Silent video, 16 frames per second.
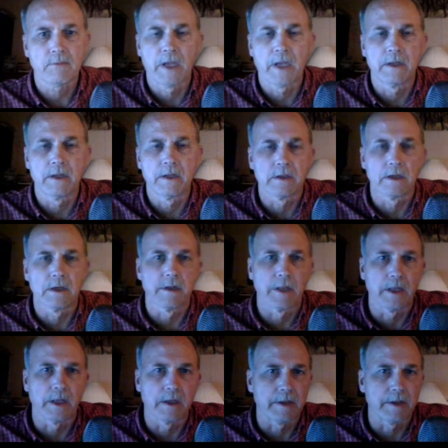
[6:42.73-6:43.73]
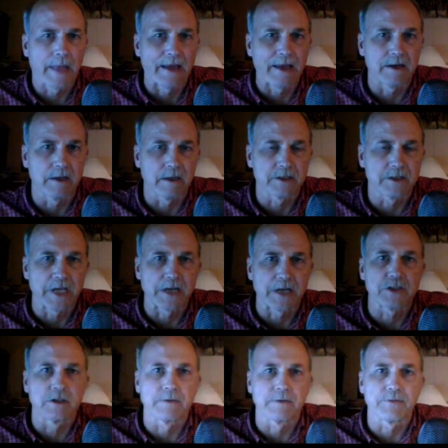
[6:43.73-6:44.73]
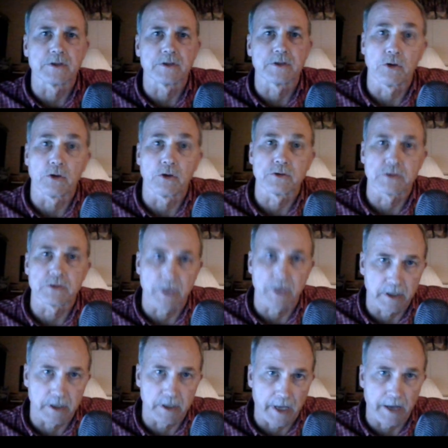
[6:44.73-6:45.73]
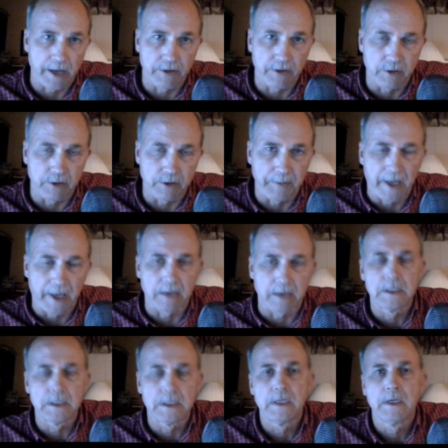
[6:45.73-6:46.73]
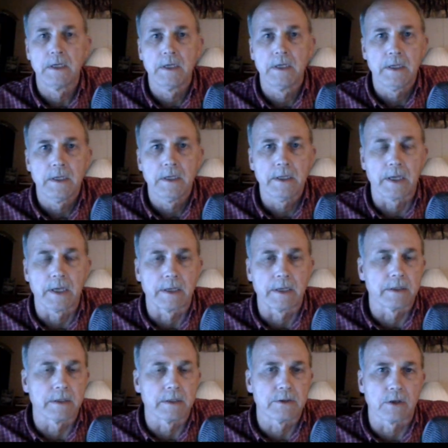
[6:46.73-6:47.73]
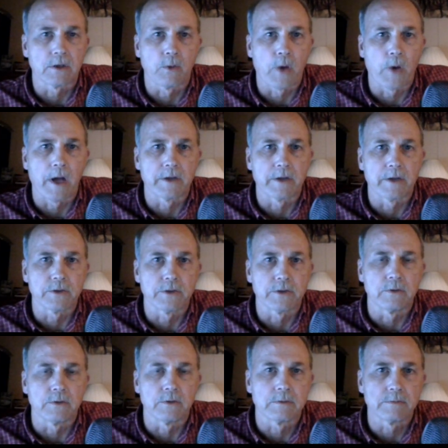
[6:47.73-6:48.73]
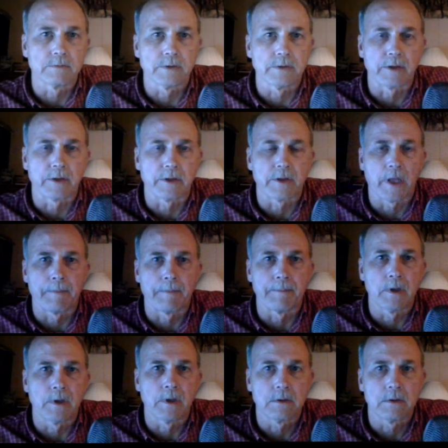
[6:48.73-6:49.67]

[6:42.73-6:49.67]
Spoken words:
and they added a section for the soldiers that had died during the battle, and it took a while to get them